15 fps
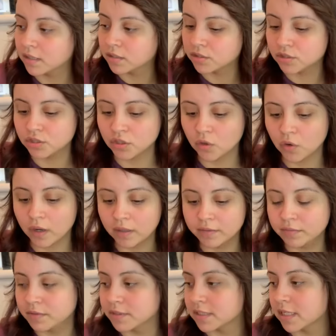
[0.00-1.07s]
So I
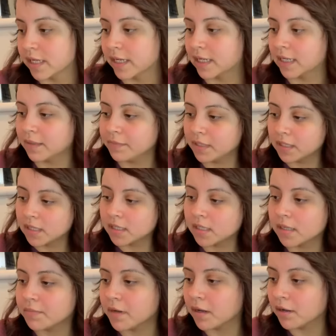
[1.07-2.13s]
was just like, let me
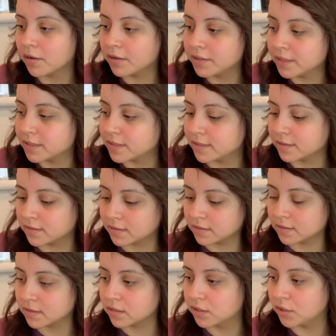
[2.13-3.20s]
come on and,
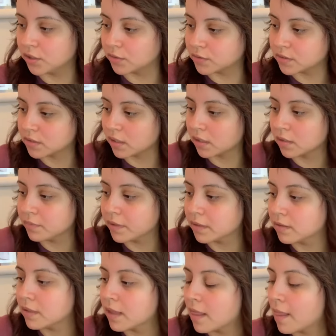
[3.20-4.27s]
you know, talk
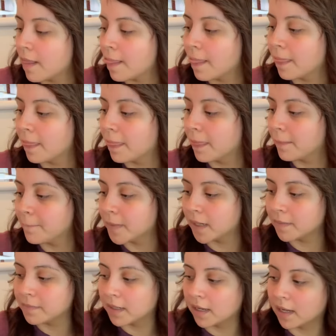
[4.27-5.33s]
about the
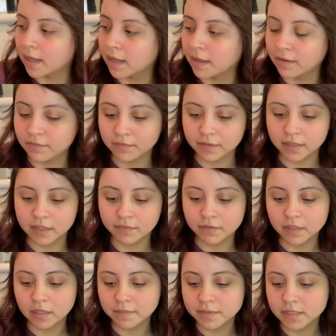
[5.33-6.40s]
mom life and give
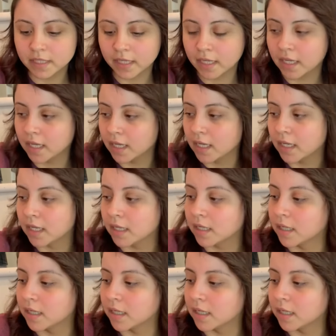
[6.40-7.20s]
an update.